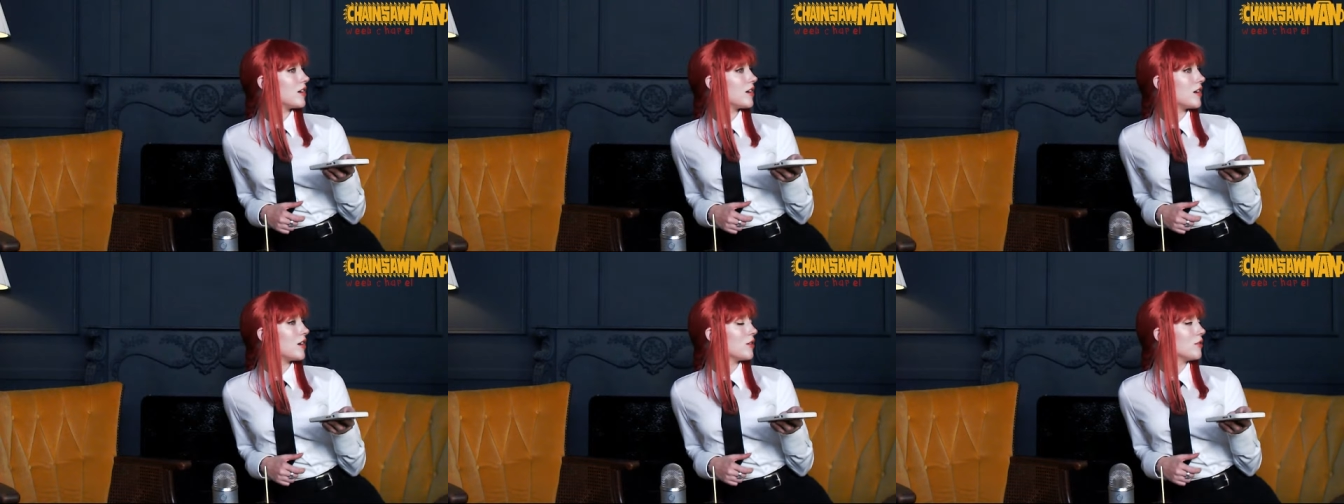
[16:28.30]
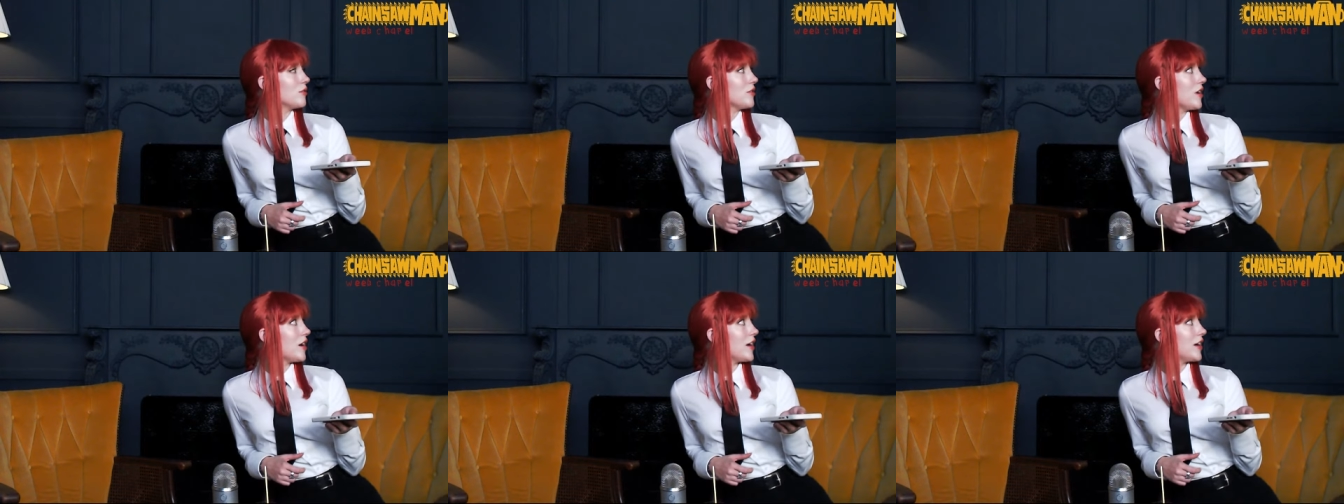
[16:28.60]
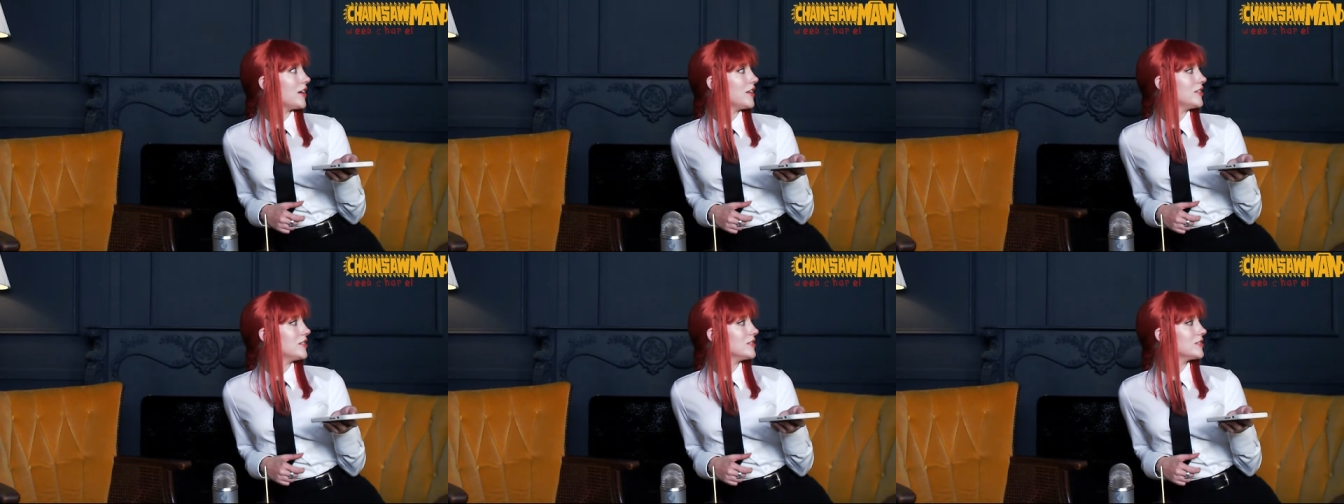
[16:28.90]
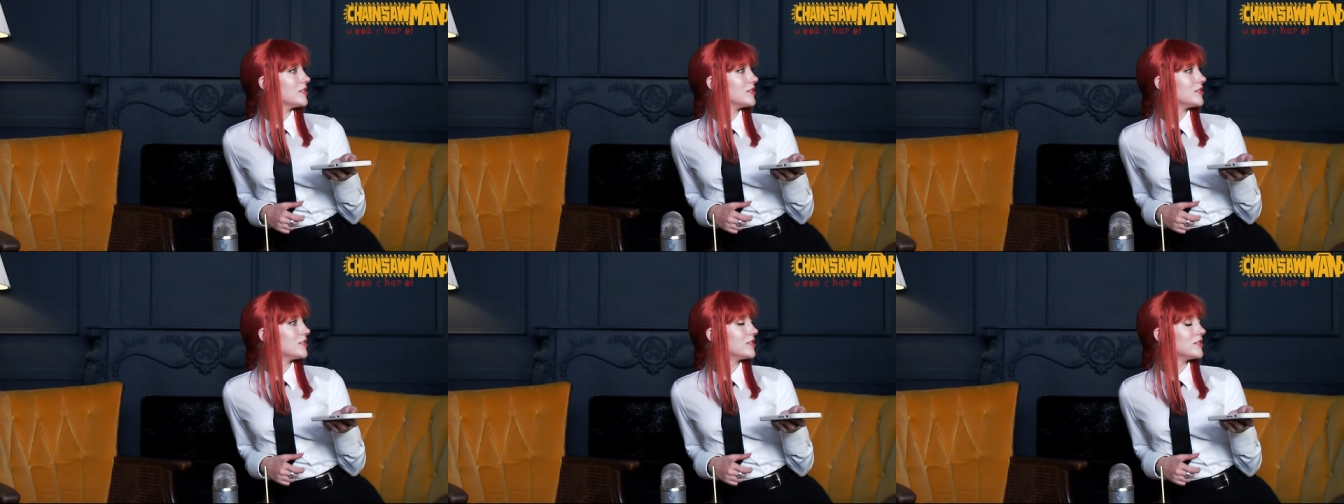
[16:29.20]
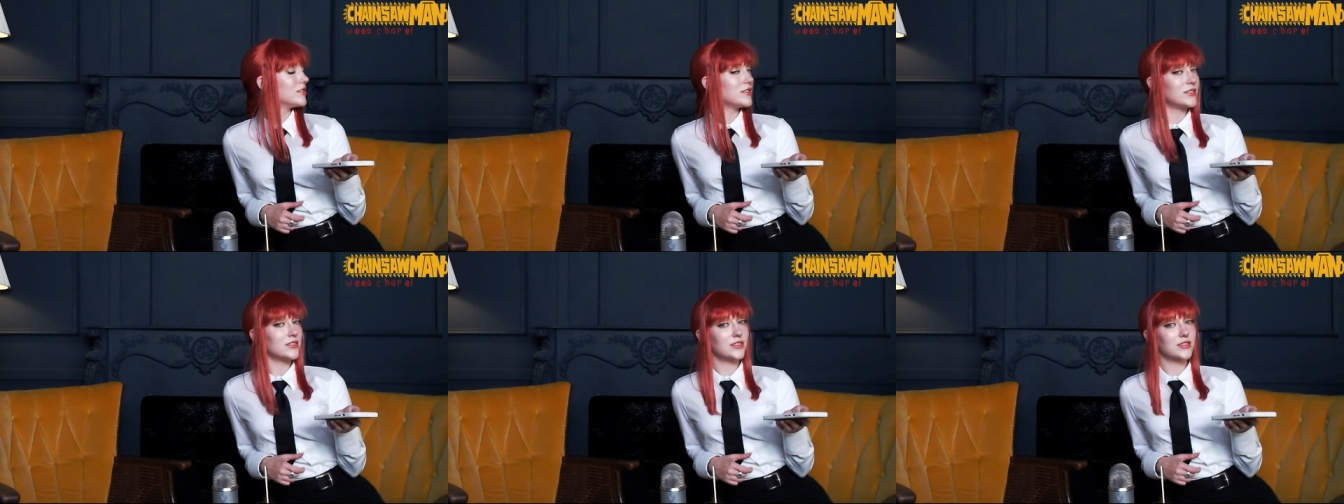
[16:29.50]
All right.
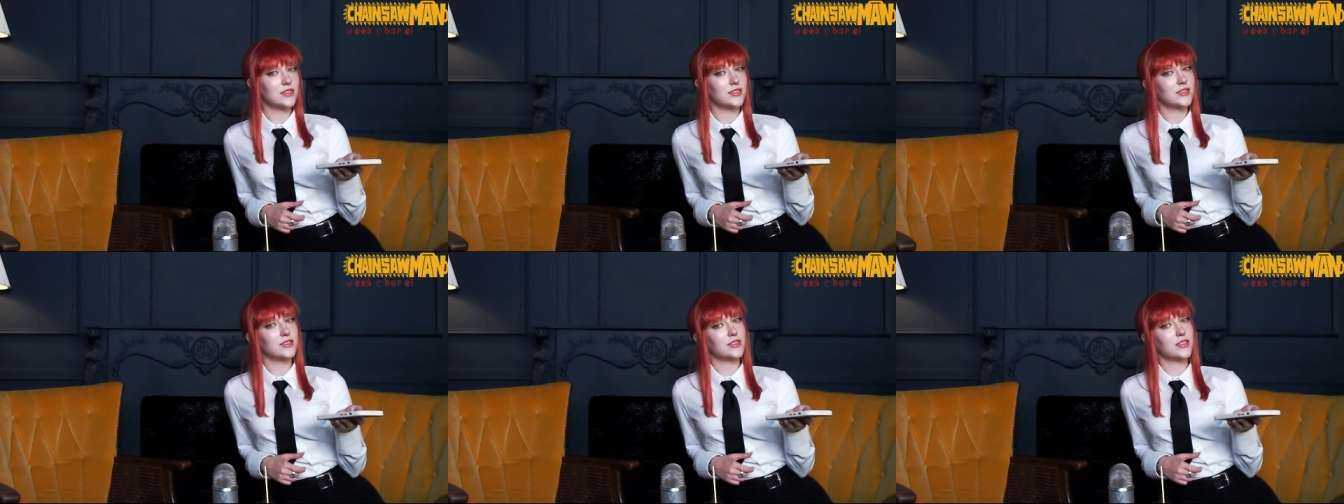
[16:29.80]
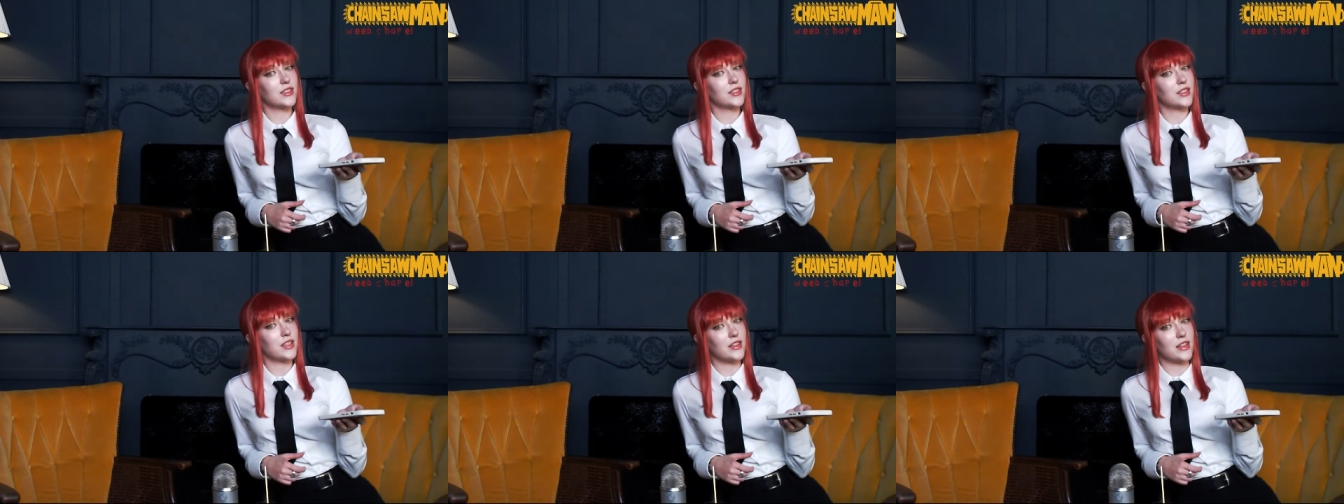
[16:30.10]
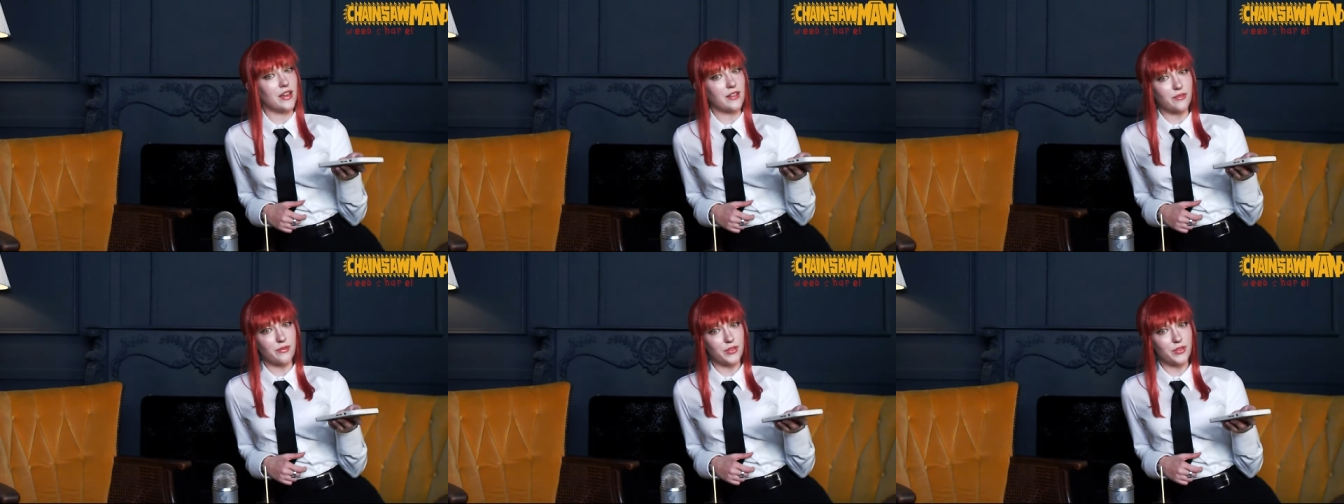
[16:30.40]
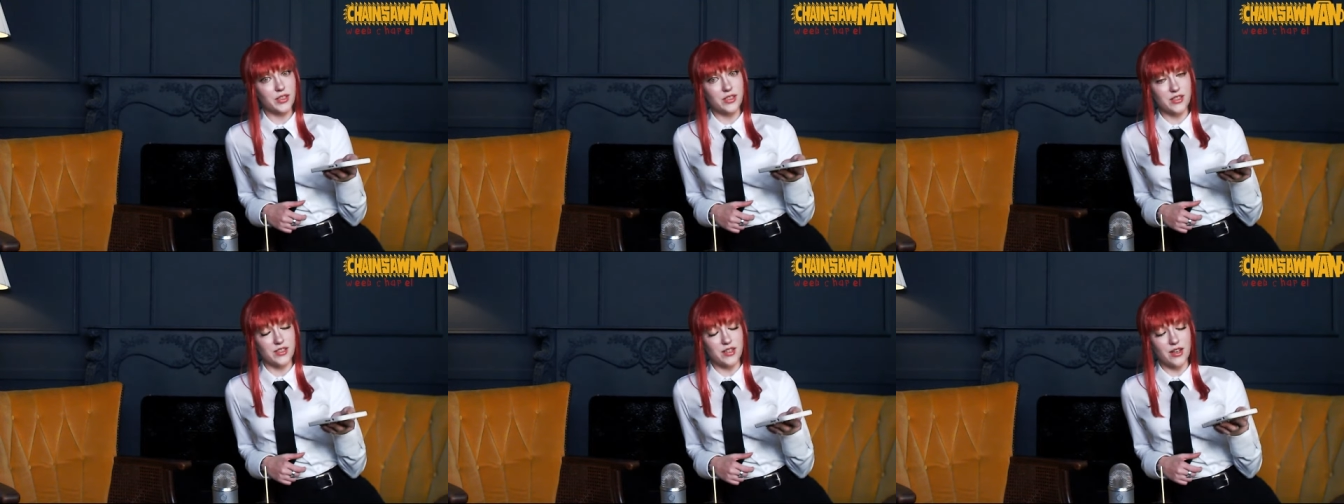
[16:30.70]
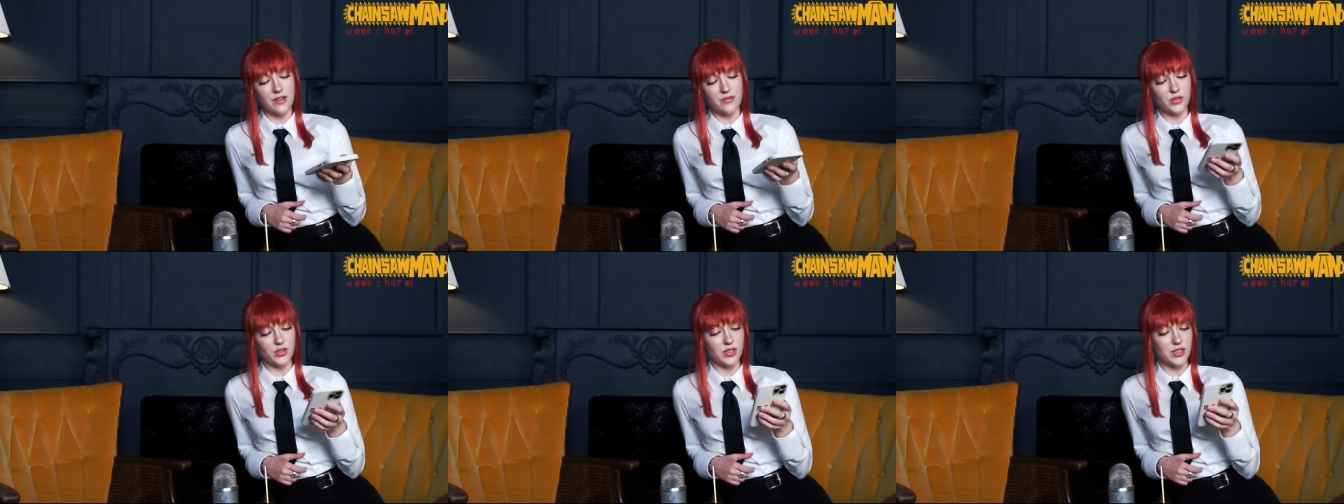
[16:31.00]
The Netflix
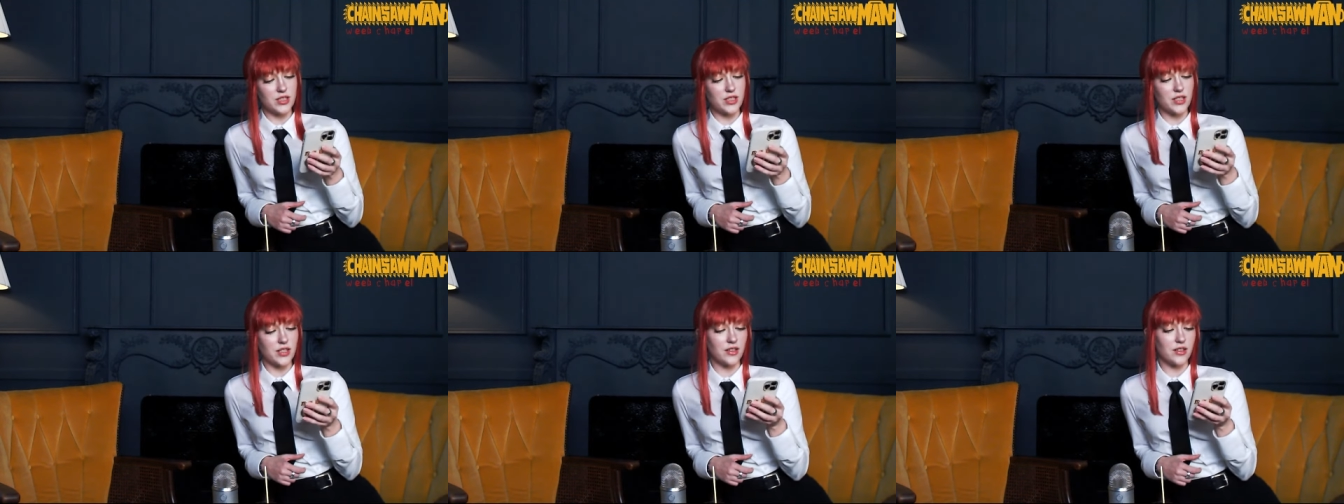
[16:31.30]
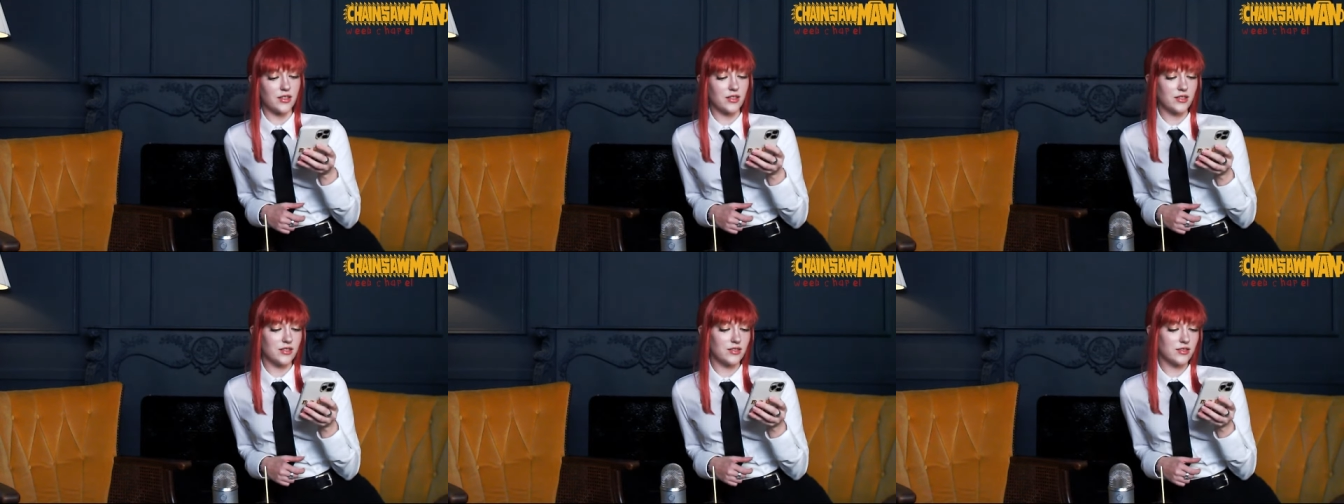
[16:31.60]
Devil is here.